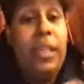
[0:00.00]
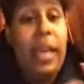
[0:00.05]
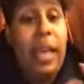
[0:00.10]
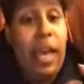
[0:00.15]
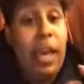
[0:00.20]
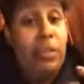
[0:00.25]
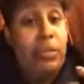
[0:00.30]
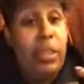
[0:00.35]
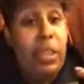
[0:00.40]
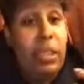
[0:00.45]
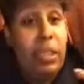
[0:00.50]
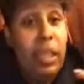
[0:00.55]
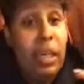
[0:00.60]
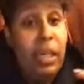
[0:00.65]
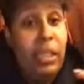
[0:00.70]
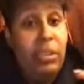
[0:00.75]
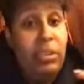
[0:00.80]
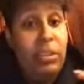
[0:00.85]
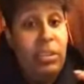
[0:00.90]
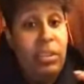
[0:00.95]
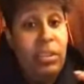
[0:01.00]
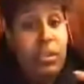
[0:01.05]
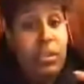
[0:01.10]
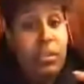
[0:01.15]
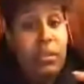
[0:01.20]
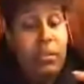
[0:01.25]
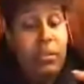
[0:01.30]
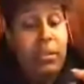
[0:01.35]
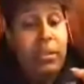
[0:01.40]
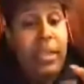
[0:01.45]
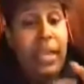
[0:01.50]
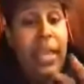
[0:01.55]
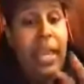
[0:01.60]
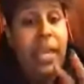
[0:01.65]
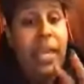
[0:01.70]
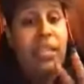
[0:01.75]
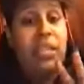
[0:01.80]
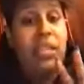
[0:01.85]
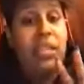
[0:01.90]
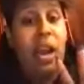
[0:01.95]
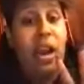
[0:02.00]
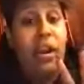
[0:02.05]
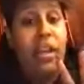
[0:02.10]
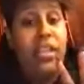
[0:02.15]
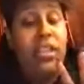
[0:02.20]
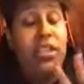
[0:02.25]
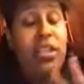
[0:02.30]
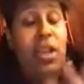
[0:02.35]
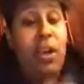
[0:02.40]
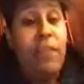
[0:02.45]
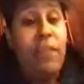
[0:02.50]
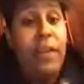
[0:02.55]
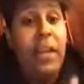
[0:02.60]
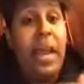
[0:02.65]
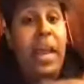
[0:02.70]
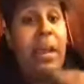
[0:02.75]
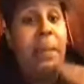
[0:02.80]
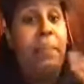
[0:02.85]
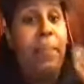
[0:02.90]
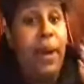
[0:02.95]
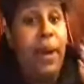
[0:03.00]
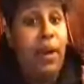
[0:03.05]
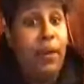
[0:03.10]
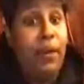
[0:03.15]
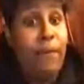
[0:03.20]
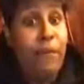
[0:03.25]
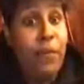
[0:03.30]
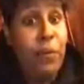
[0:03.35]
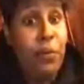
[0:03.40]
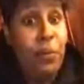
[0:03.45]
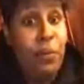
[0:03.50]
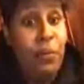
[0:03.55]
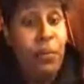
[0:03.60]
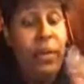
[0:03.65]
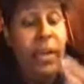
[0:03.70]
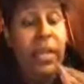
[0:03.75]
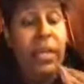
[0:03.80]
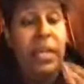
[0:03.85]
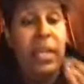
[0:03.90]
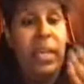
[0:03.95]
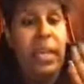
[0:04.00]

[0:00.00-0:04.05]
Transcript: healthy lunch. They had started serving like better food in the